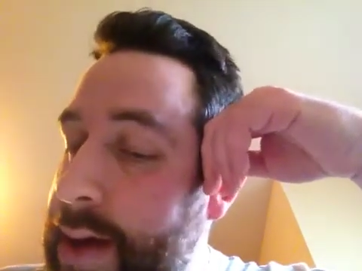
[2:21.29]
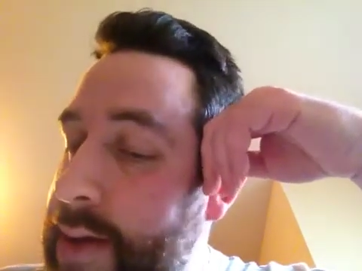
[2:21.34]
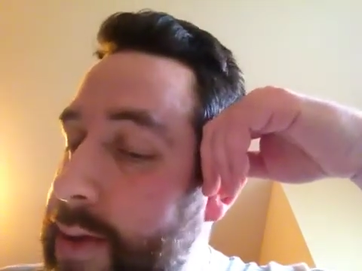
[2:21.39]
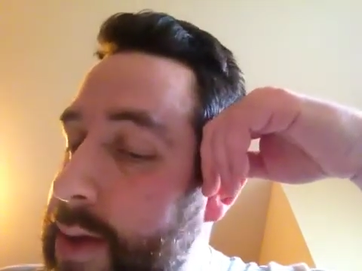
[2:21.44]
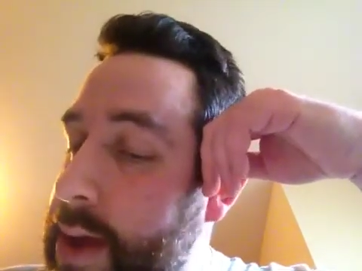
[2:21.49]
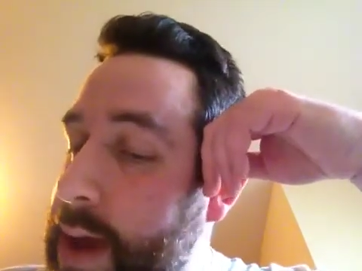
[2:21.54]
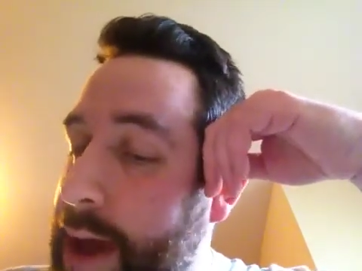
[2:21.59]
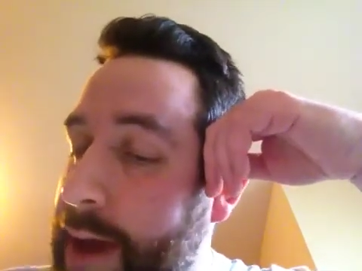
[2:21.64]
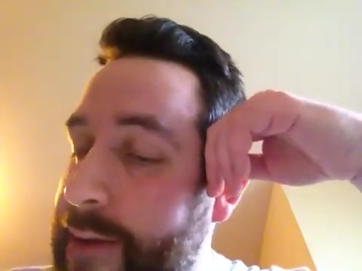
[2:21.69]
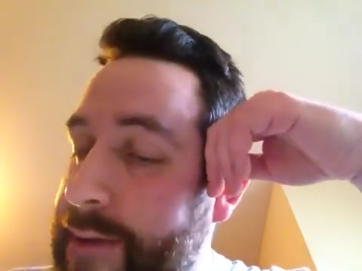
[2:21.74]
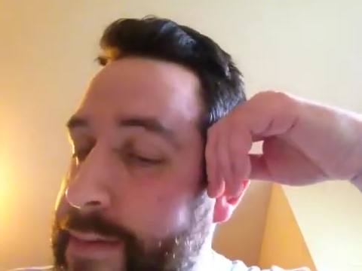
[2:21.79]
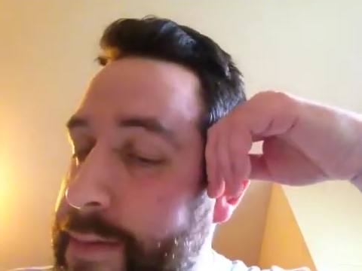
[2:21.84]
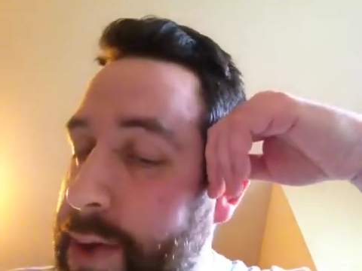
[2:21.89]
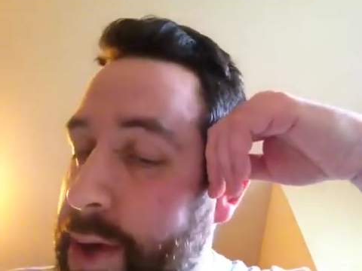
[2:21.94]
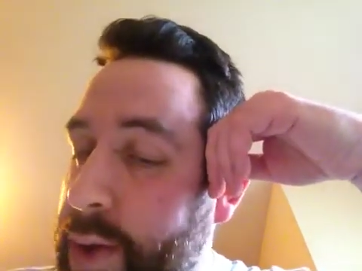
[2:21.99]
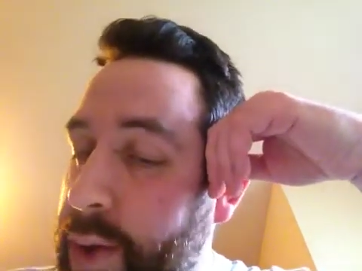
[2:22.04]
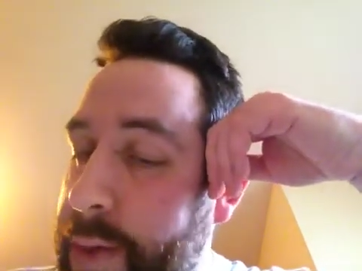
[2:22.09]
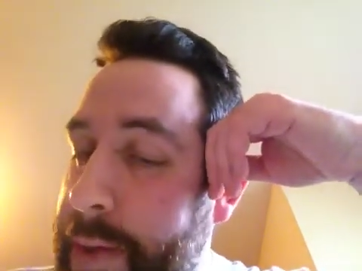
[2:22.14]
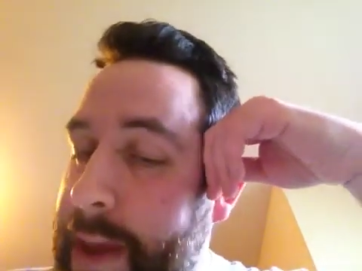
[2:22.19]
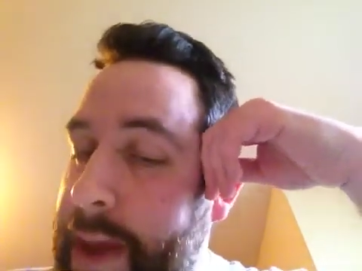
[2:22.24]
The next
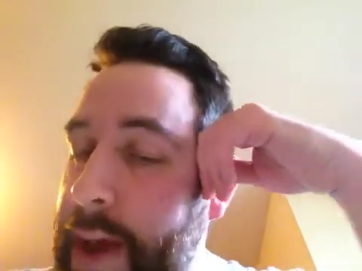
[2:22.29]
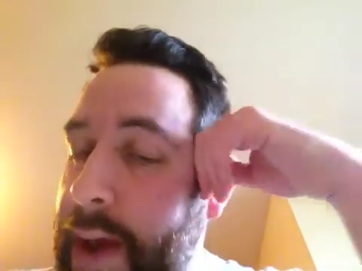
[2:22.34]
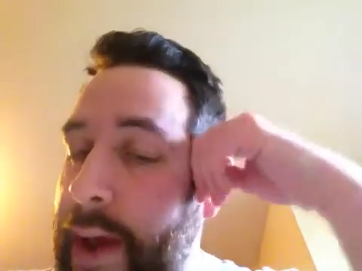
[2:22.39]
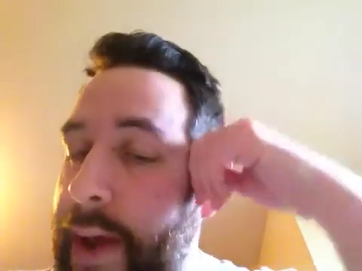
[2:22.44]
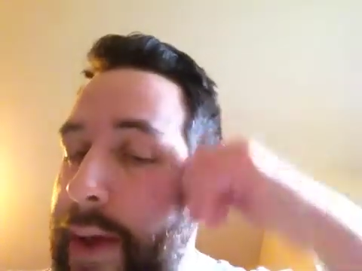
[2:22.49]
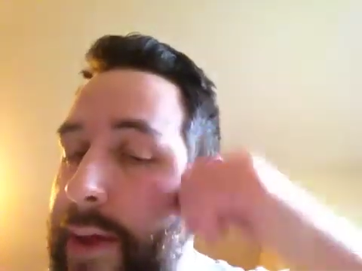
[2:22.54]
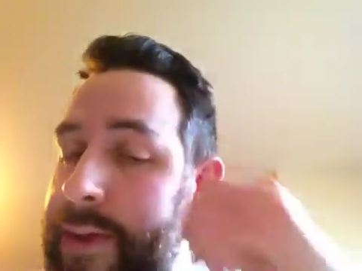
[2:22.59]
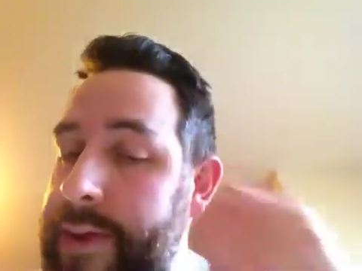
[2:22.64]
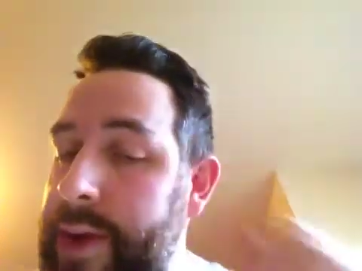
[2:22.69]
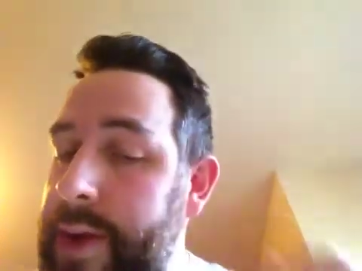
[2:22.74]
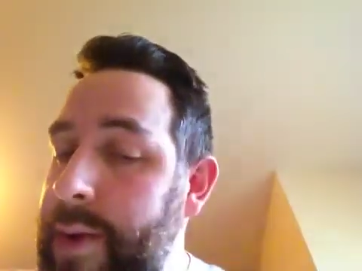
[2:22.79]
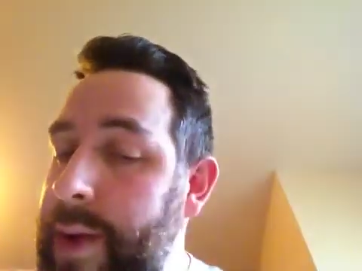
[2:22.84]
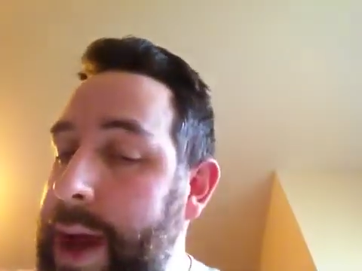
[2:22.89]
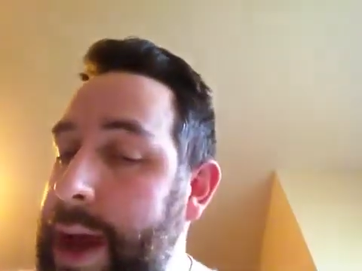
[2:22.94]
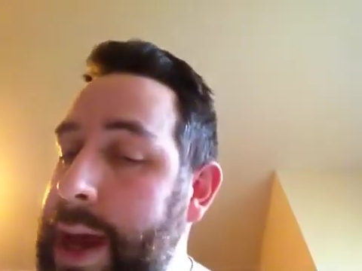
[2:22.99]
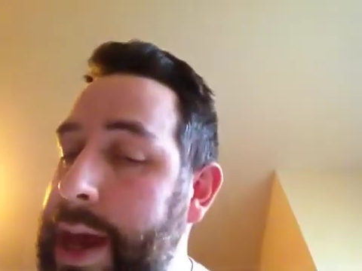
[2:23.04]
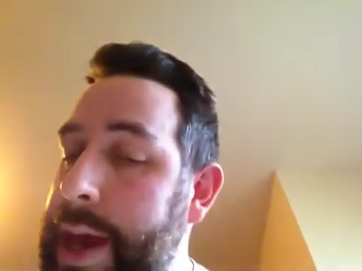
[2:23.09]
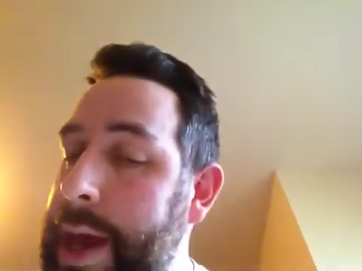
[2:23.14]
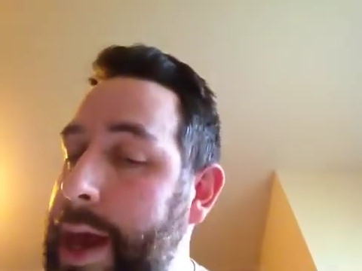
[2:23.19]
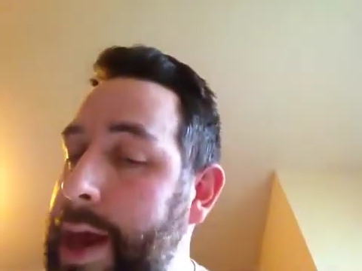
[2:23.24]
book will be called The Grey
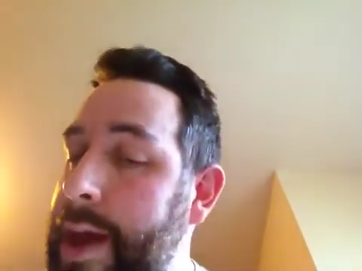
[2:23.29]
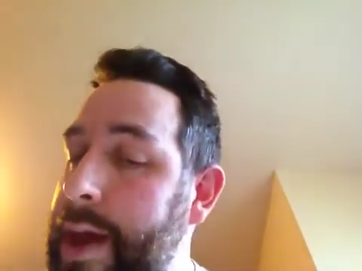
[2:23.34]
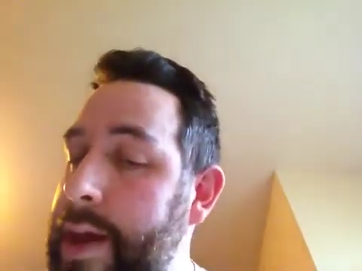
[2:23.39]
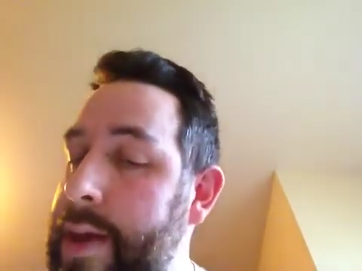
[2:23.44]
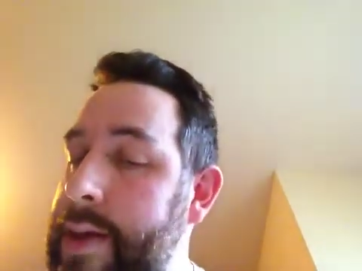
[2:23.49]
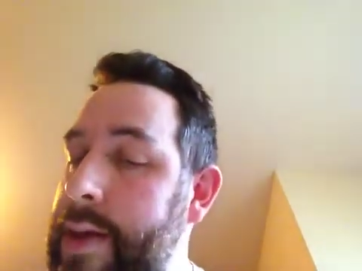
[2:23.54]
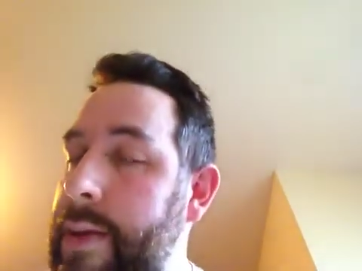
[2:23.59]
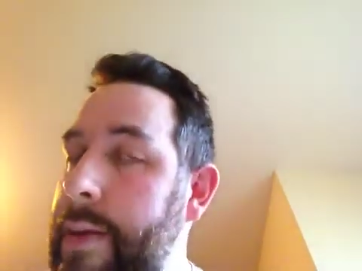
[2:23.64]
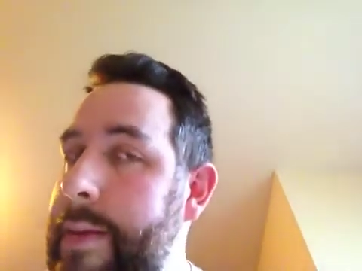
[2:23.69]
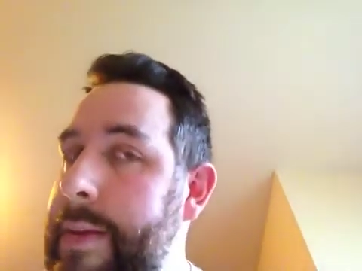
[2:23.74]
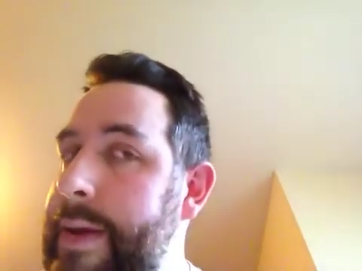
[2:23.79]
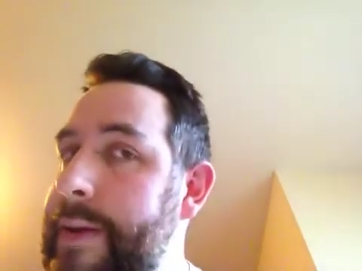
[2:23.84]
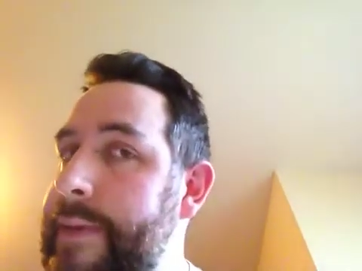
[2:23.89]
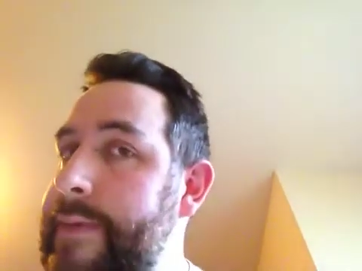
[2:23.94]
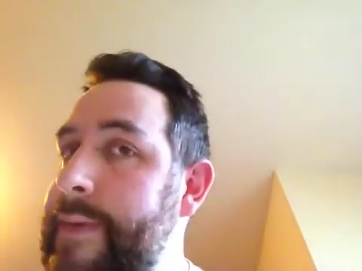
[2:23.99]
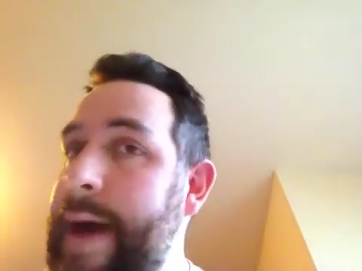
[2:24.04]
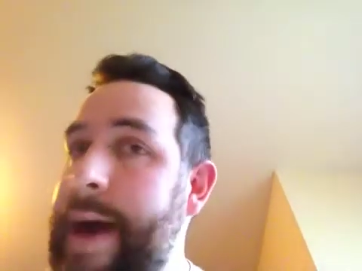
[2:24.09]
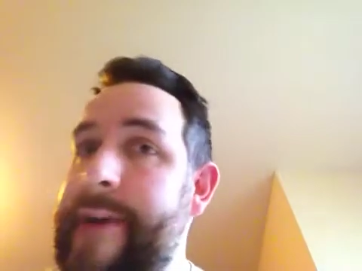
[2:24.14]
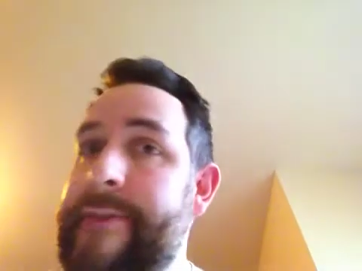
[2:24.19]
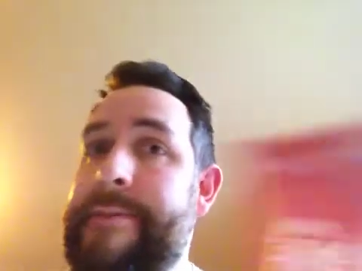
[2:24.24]
King. There will be
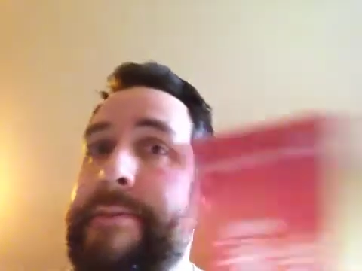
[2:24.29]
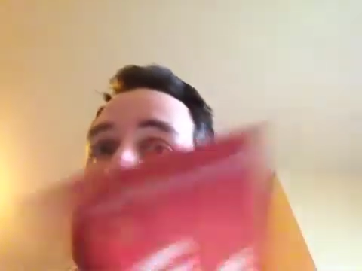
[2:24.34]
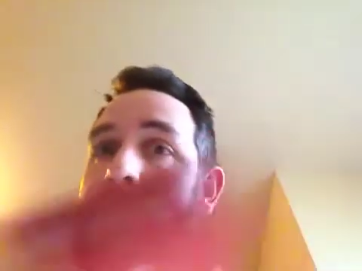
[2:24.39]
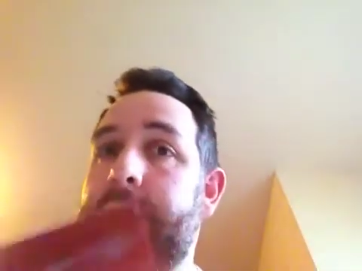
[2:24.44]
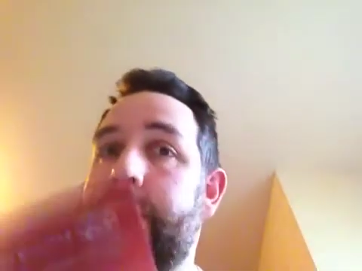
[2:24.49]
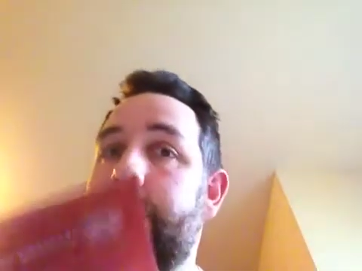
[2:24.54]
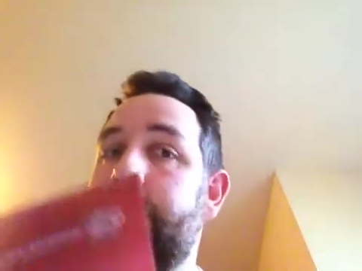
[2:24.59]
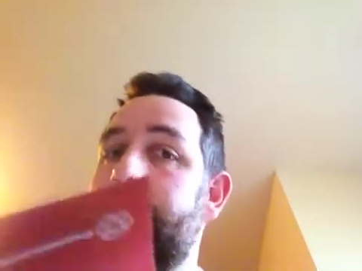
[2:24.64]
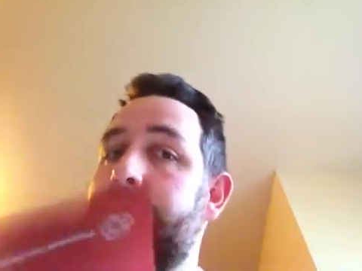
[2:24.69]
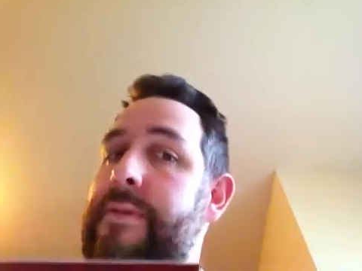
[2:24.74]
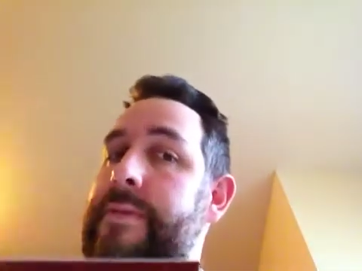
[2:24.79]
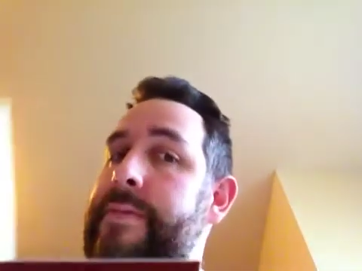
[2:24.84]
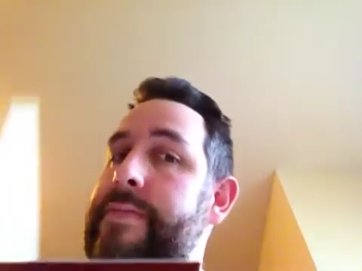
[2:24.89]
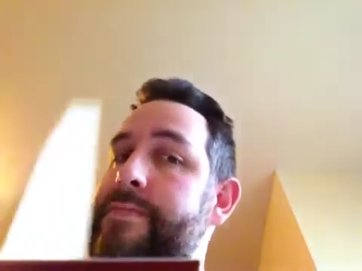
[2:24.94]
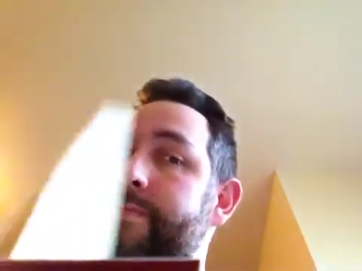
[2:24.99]
5 books.